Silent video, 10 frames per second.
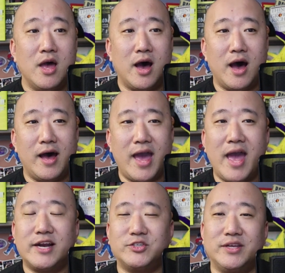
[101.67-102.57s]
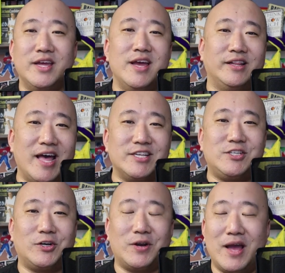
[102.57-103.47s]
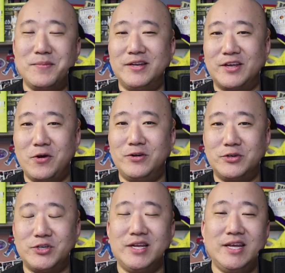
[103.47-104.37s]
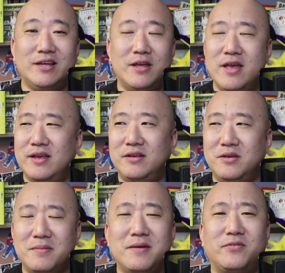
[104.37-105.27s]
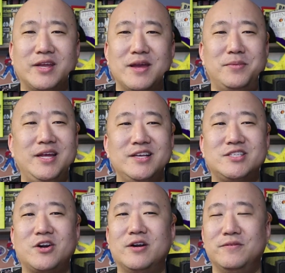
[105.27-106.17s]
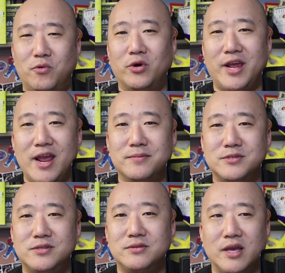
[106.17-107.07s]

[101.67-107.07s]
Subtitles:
Actually, last year, I mean, Dakota Dozier, you may forget, but he started four games.